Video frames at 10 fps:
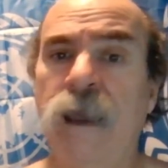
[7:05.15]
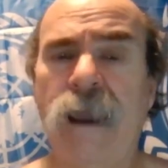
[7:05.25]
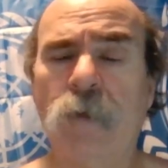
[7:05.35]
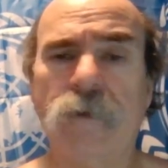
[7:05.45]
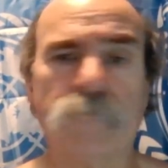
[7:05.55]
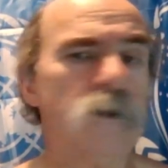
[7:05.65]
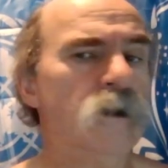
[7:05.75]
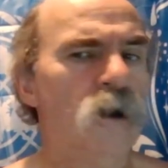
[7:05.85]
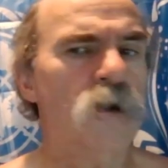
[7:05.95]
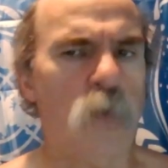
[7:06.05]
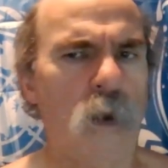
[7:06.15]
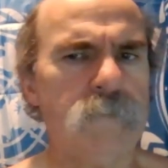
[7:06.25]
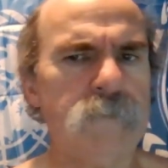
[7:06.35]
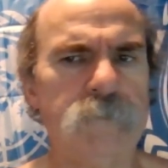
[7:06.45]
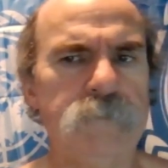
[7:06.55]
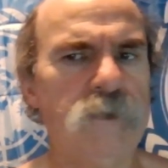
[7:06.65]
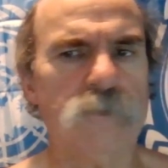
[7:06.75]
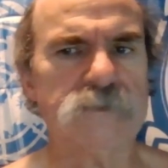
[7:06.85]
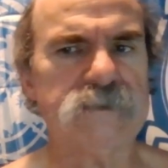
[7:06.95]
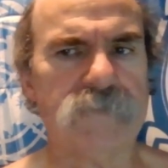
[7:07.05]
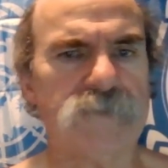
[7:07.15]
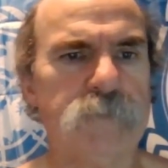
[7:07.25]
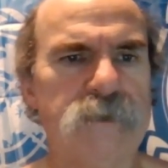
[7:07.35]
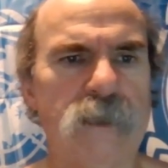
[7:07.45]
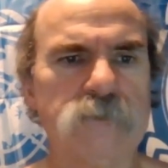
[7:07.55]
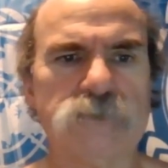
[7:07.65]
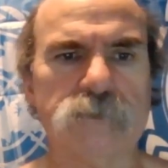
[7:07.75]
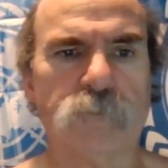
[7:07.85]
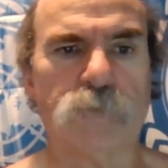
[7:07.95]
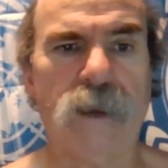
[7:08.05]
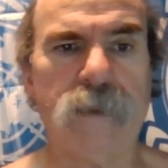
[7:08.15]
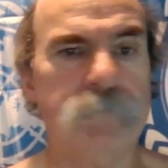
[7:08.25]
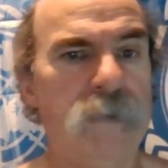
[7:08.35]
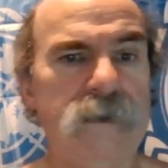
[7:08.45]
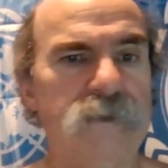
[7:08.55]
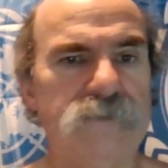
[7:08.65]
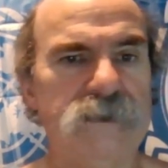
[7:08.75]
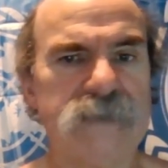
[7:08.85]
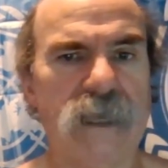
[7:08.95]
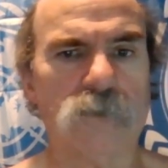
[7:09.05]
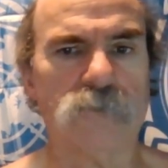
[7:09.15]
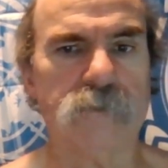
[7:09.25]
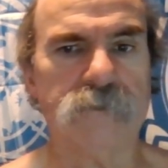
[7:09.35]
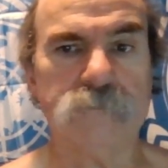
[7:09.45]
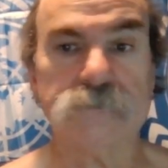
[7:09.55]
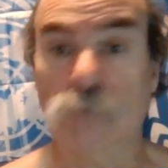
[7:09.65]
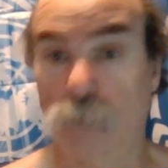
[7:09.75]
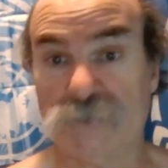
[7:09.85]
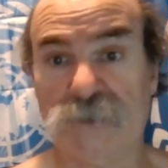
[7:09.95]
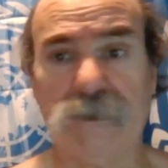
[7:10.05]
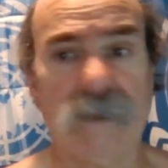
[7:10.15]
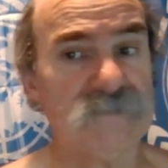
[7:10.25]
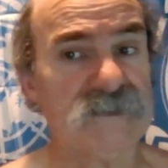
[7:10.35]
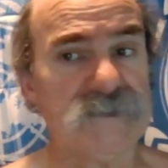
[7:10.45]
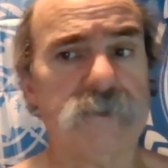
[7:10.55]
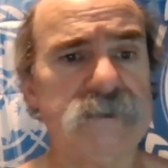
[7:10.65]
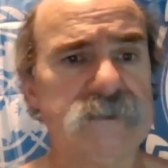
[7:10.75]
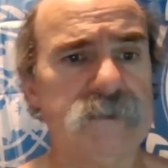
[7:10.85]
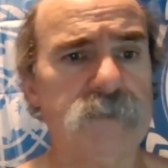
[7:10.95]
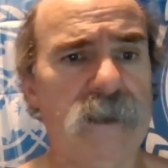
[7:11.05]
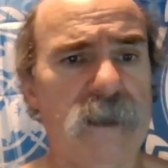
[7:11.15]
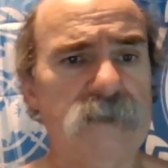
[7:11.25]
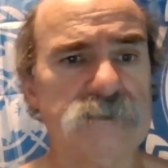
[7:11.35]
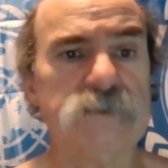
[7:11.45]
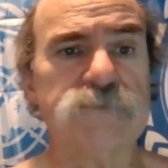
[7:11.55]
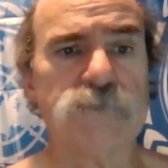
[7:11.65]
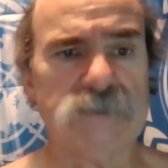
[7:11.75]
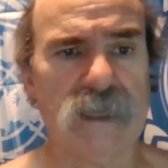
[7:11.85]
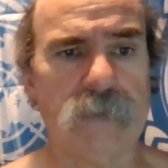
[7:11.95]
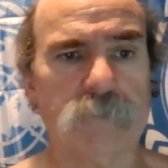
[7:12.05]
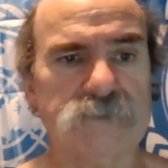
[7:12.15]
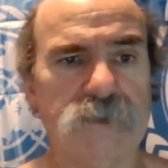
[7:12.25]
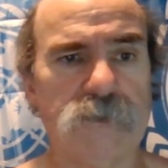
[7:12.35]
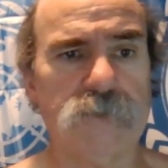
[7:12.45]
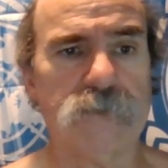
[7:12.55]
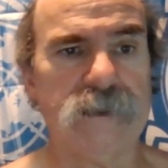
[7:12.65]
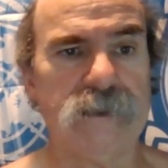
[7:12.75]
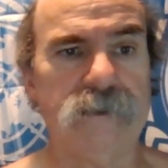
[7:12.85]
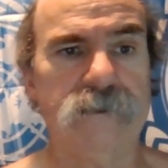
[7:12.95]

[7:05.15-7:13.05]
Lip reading: However, quantum computers have the potential to break many of these algorithms, which could have serious implications for cybersecurity.